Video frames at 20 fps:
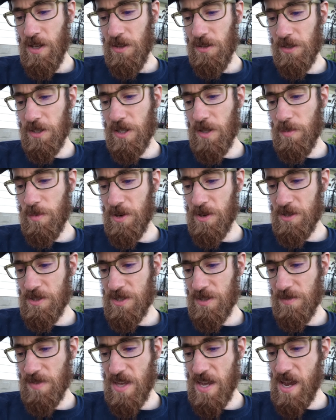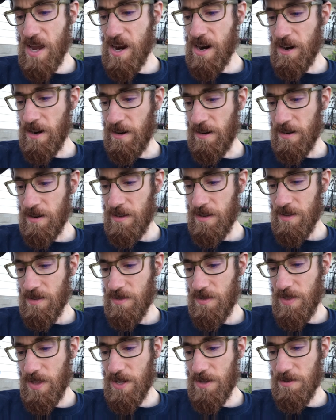Look at the birds of the air,
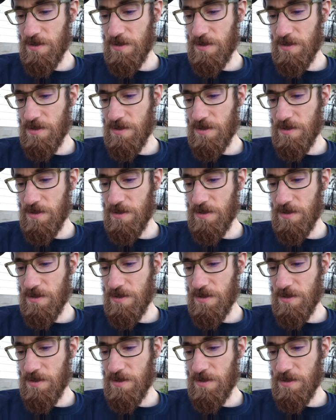that they do